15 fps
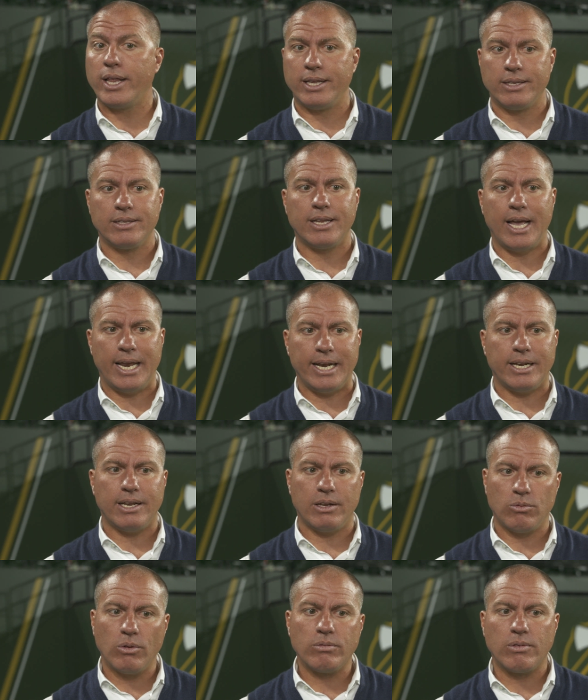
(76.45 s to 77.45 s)
And, and
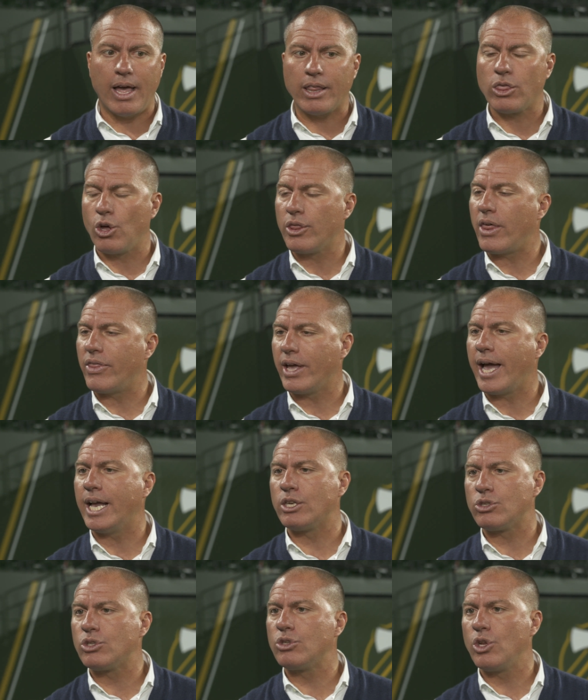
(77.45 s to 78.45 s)
I thought that the
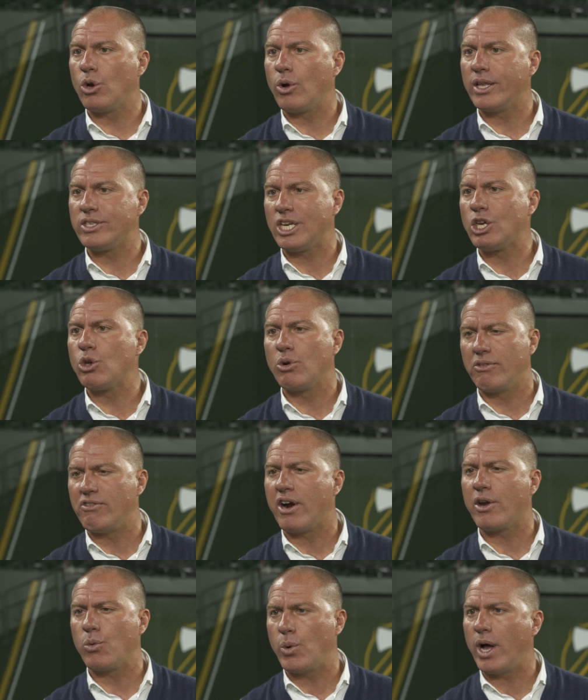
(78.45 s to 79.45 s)
guys, you know, executed
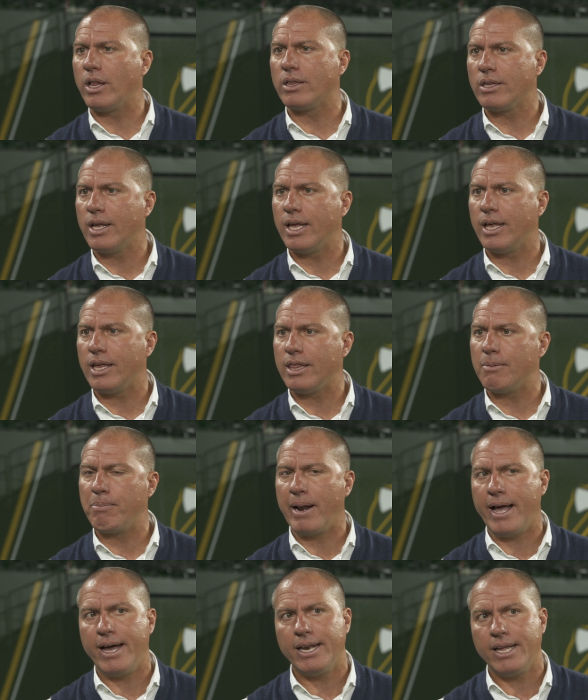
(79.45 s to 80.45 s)
very well uh, the
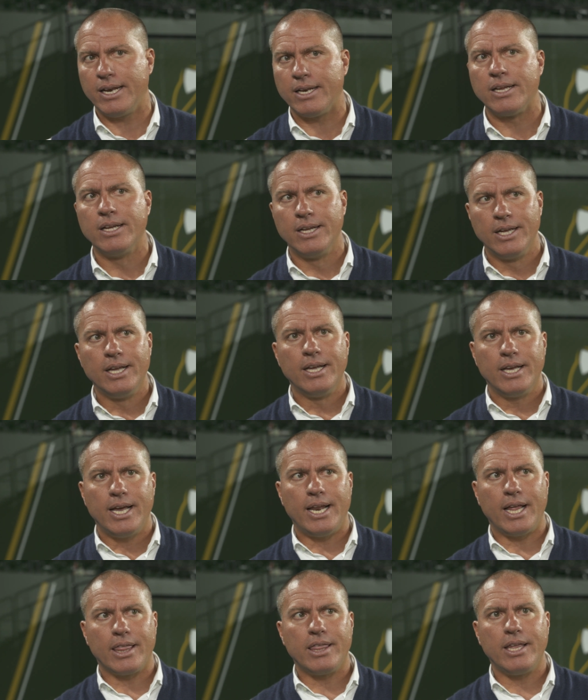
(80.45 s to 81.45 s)
plan, and
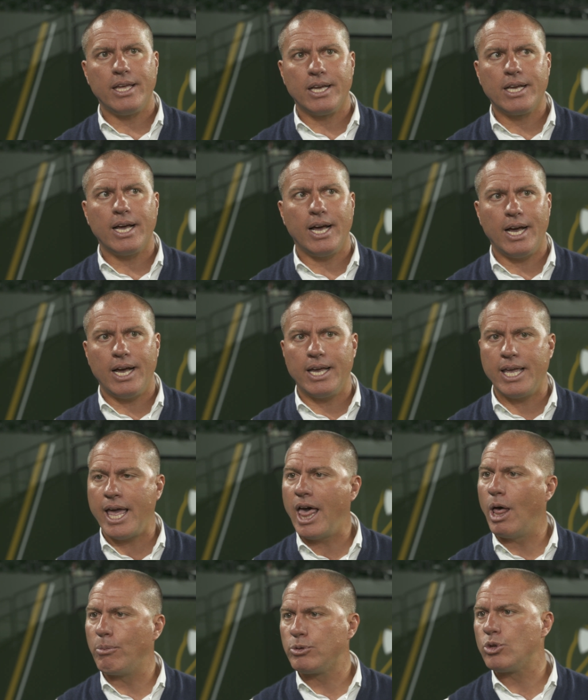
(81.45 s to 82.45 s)
and I think uh, it
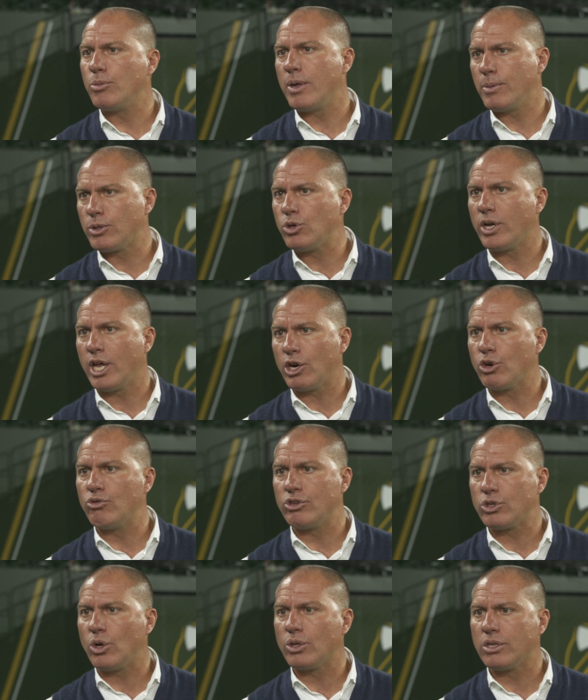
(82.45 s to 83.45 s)
helped to be able to get a good
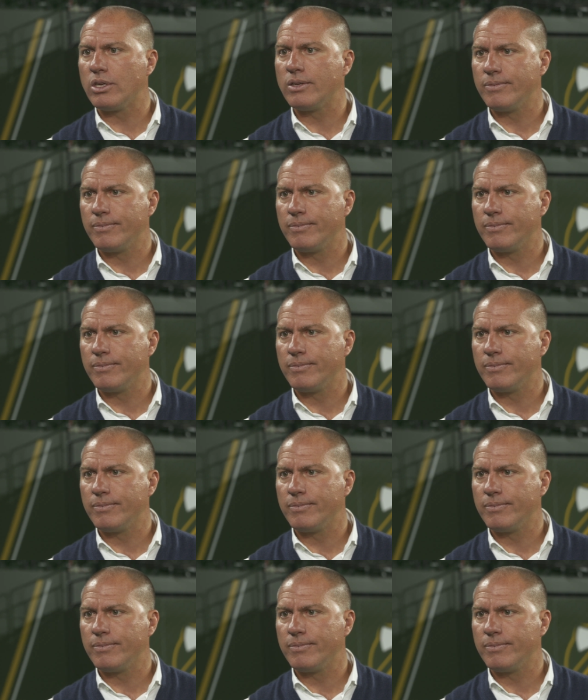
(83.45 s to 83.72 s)
result.